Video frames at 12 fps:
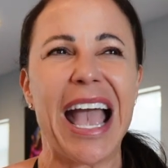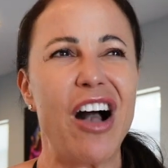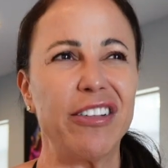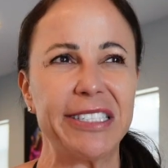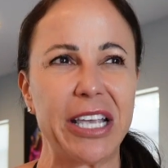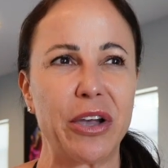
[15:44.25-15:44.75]

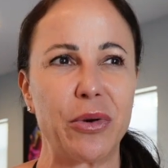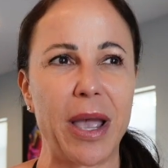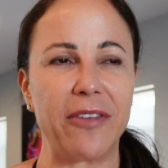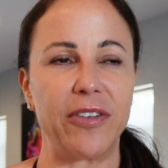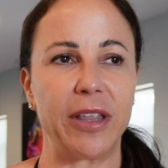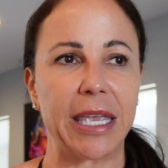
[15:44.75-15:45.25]
Also,
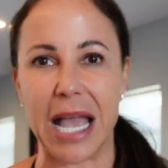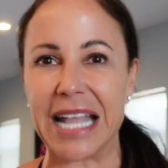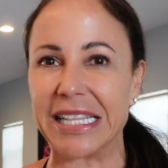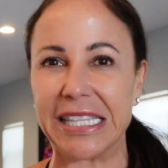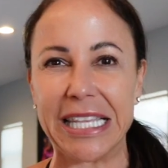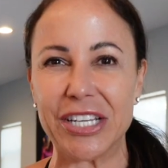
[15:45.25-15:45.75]
I feel like
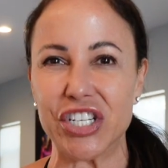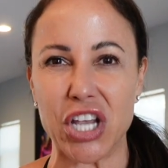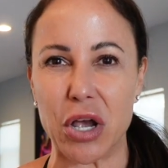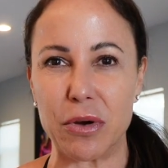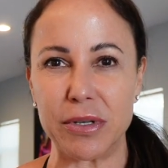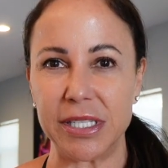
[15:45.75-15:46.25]
at these
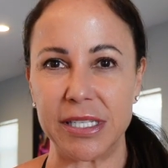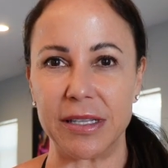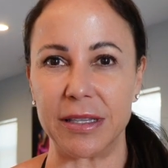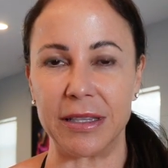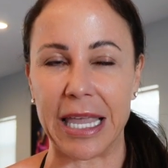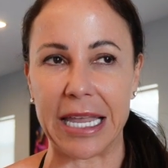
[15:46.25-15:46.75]
shows
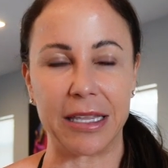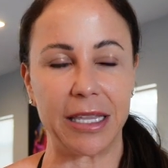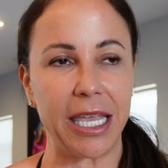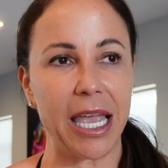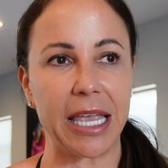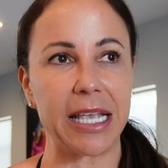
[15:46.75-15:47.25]

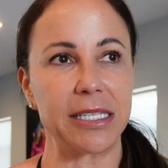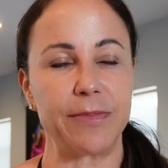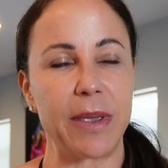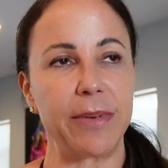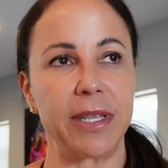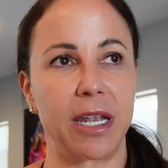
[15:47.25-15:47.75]
lately, I guess
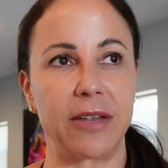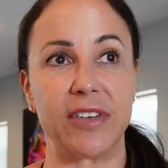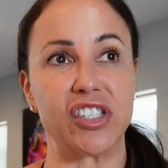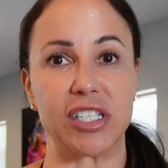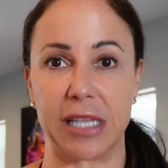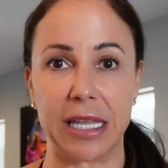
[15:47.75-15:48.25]
maybe not even
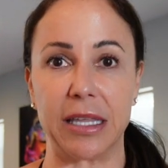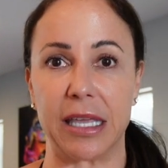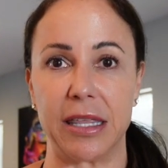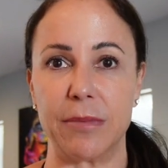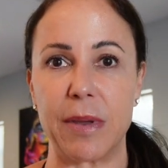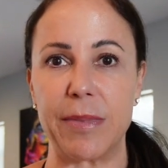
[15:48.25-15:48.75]
just lately, I
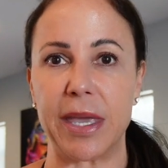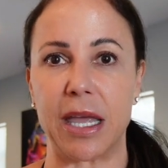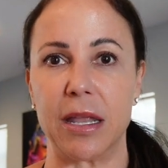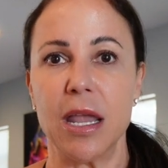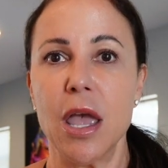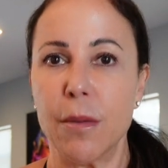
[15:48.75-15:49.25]
think maybe
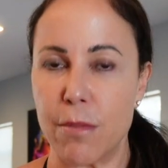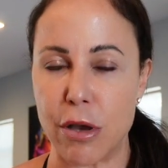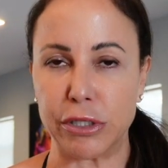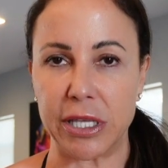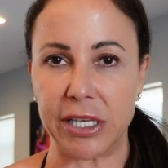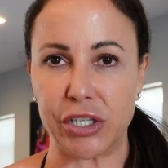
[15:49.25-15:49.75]
at
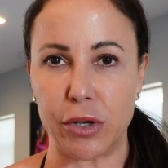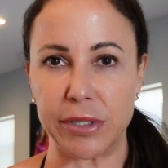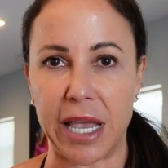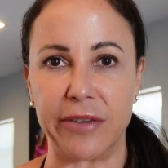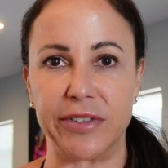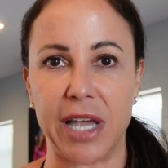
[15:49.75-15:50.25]
most of the shows
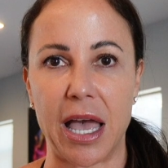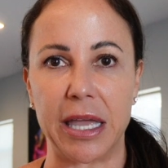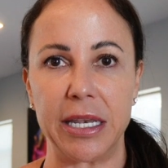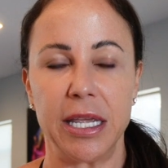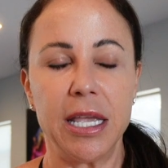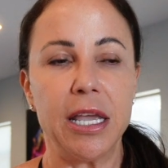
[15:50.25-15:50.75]
I've
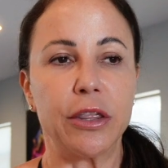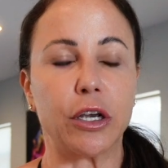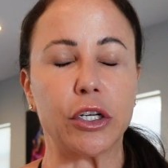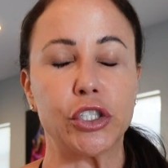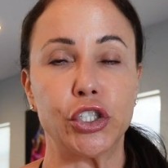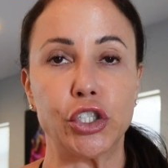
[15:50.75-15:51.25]
done, there
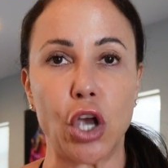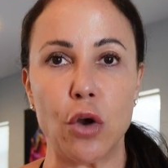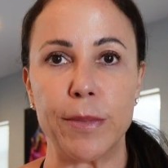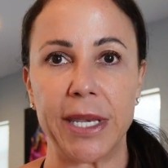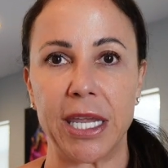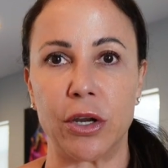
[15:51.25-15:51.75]
are so
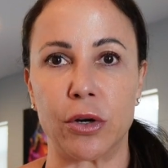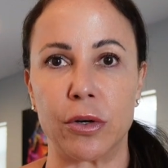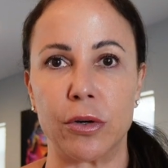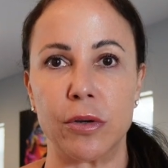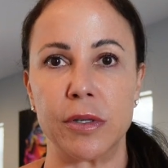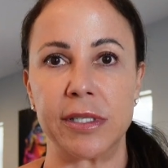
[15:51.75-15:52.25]
many
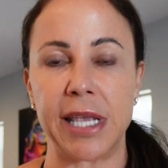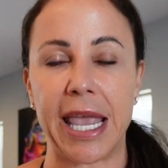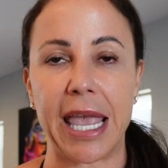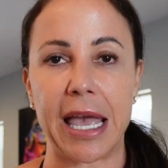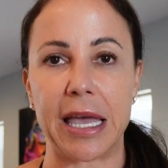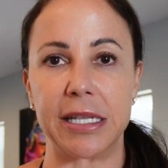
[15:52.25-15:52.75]
girls
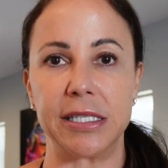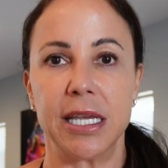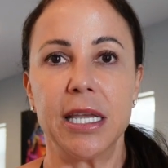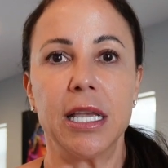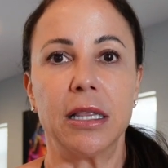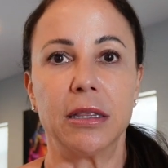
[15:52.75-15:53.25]
and
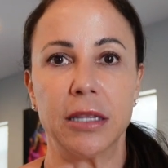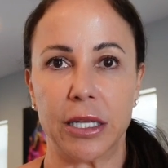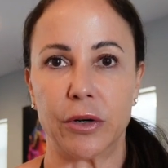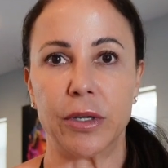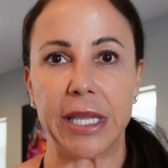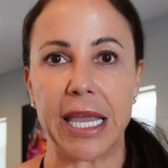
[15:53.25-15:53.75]

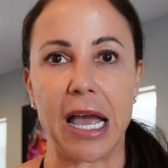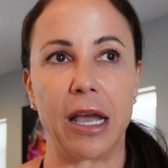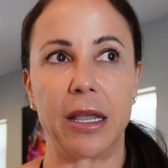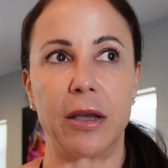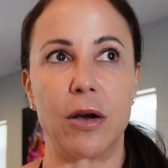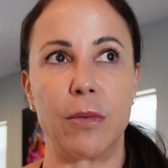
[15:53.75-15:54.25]
literally
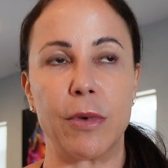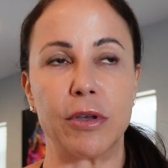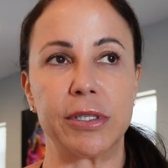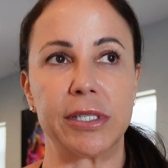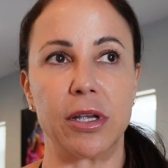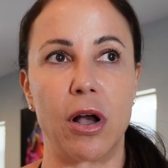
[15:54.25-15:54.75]
I
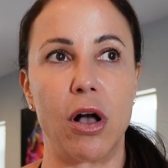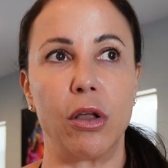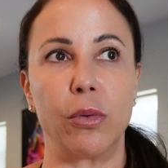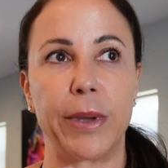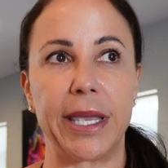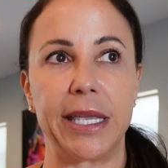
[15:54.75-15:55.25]
almost
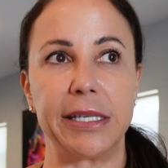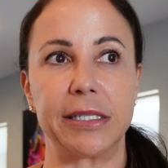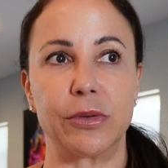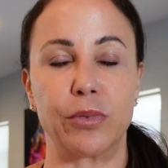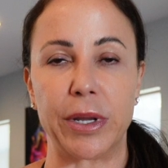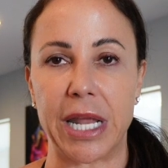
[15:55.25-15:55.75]

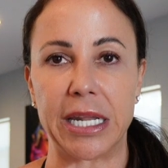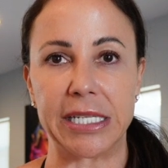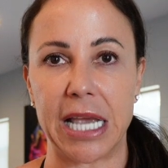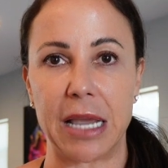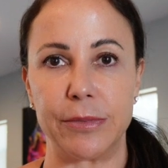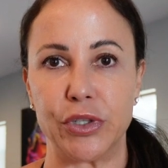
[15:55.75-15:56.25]
always run out of
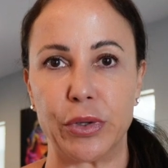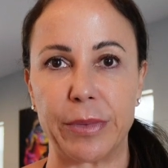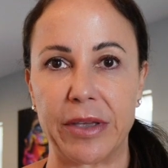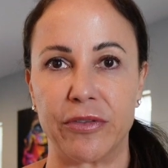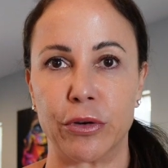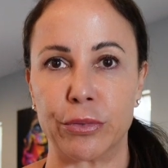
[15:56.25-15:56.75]
time doing
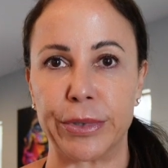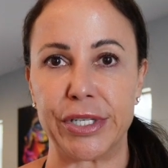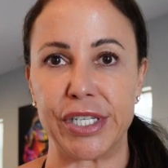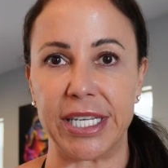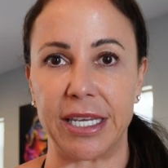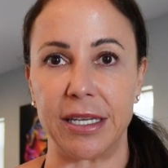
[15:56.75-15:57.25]
my full
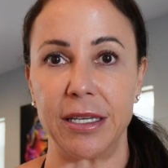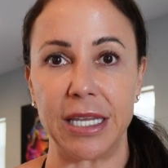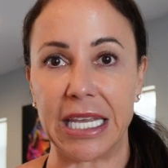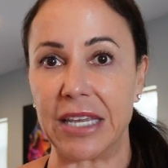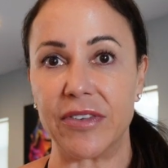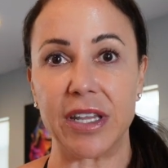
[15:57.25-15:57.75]
routine,
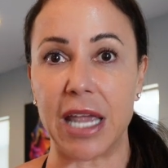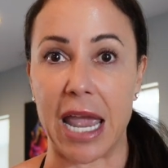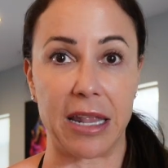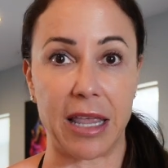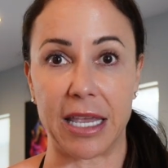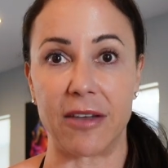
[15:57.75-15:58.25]
even
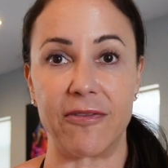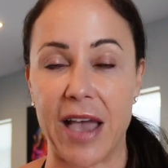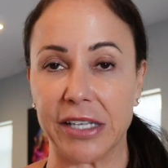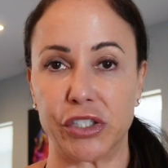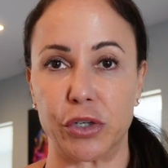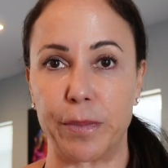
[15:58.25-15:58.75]
at like a
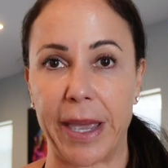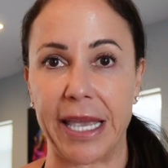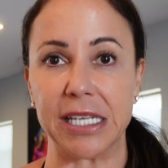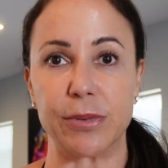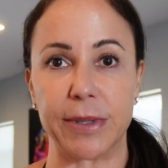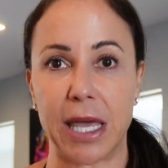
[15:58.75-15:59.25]
faster
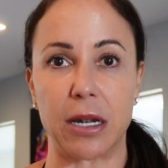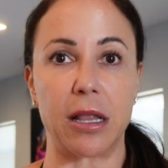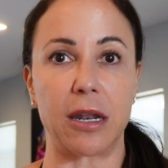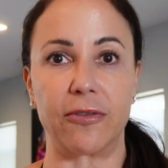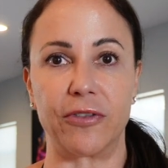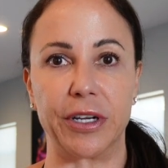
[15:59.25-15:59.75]
pace without a
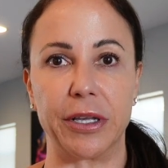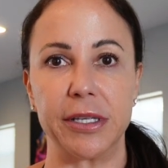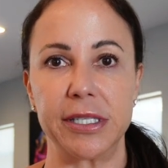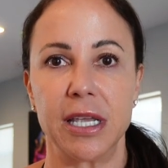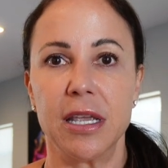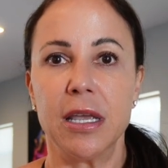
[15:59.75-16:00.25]
lot of frills.